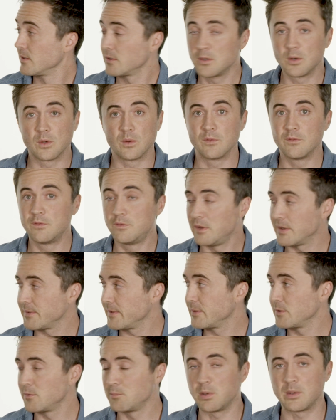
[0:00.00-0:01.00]
Cool,
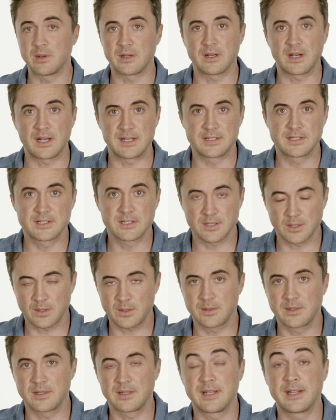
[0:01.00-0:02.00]
very good point. I
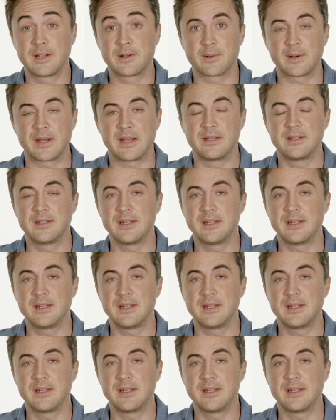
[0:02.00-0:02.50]
totally agree.